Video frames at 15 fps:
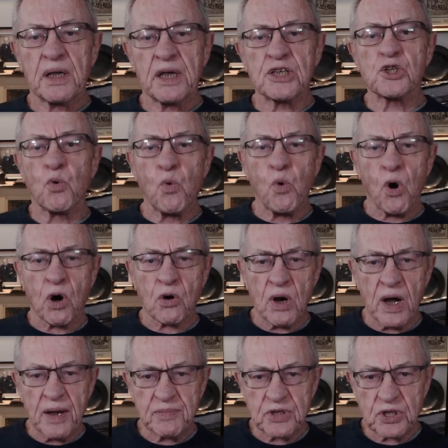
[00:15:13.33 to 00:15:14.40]
It's a war
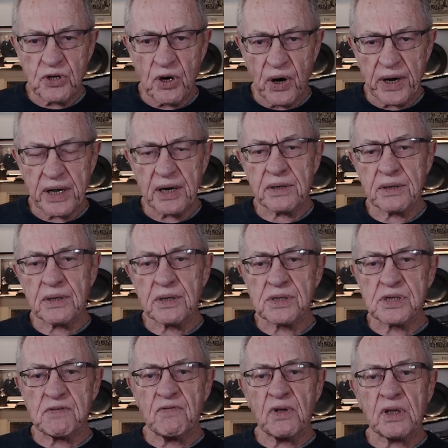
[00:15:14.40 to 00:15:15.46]
crime to target
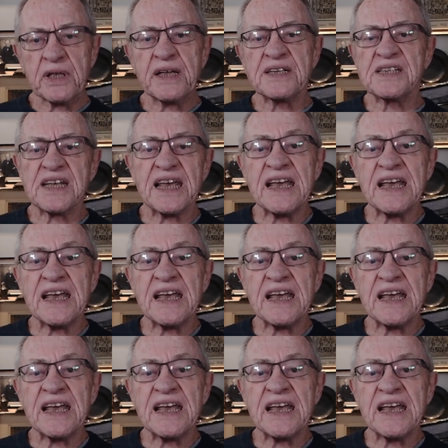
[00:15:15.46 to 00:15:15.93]
civilians,